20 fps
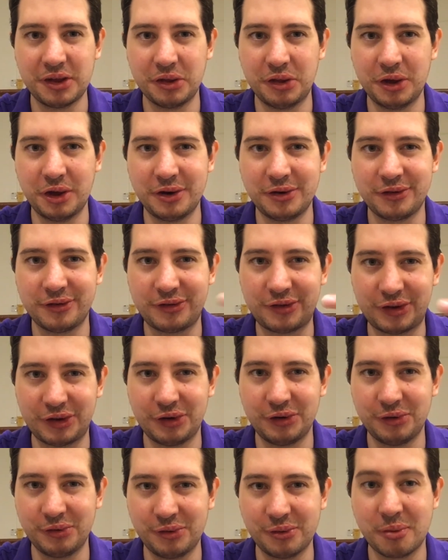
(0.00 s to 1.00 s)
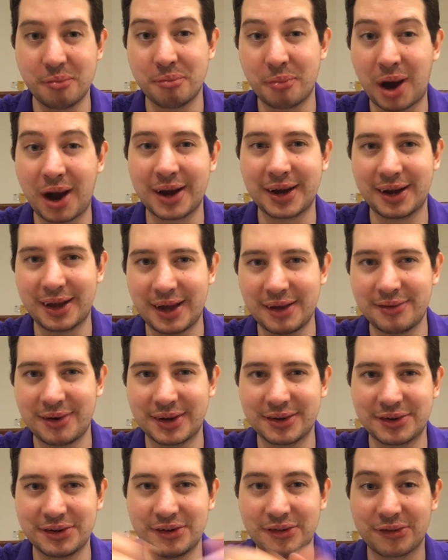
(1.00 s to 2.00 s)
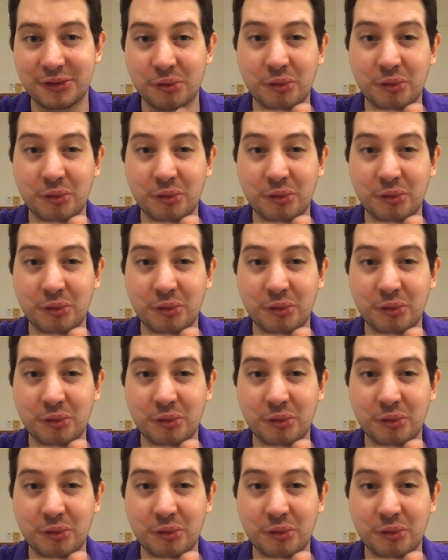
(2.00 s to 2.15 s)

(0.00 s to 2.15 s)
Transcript: than 2 minor advantages.